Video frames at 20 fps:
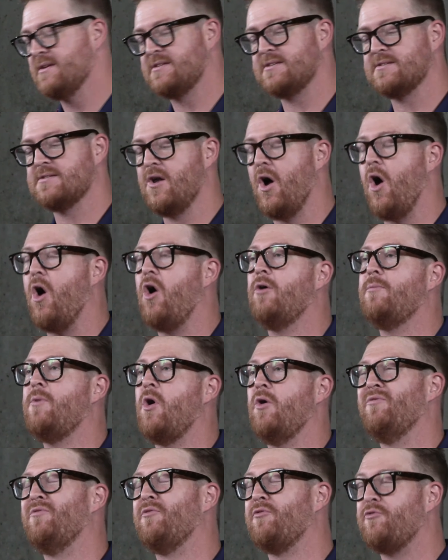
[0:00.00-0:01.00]
This is an
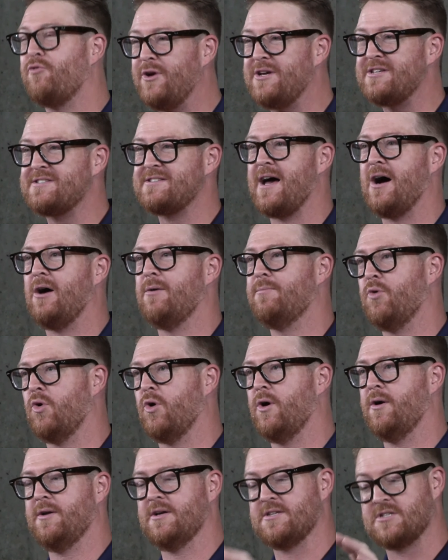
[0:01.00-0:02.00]
all-mountain freestyle
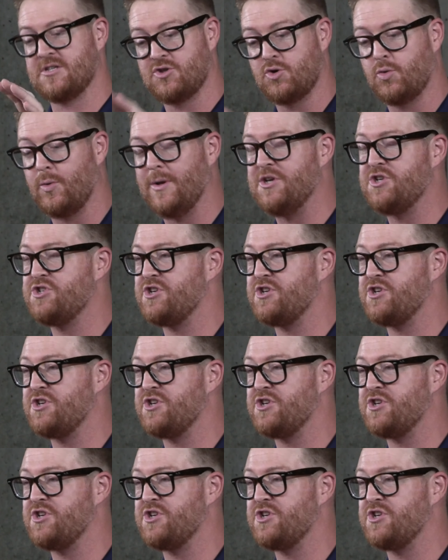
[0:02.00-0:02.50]
board. It's a twin